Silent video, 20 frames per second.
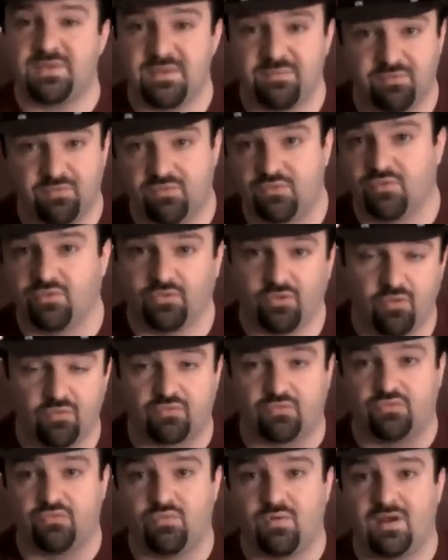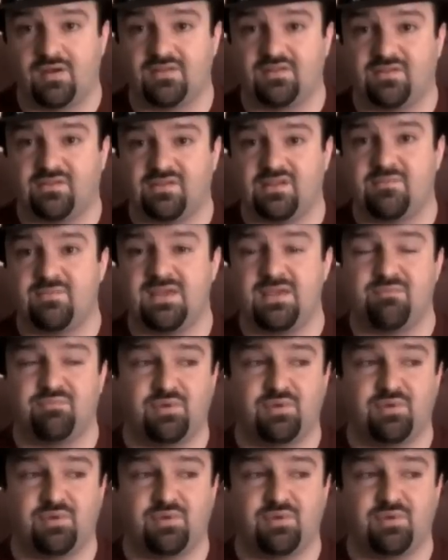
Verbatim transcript: people who were local who wanted to see me,